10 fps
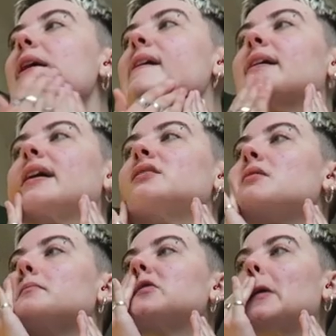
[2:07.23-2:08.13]
and get
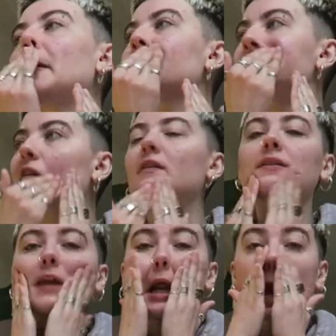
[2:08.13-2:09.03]
some stuff
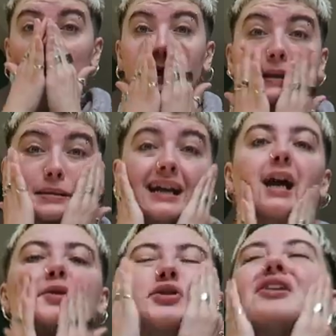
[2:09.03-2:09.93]
done that I needed to
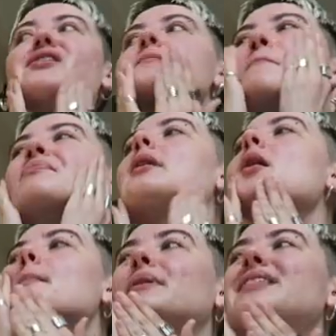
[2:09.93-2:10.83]
get done.
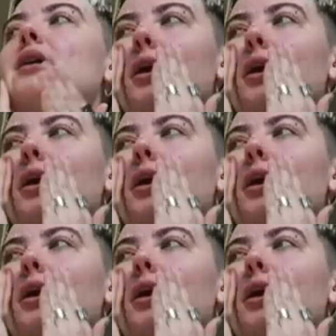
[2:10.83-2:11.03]
But the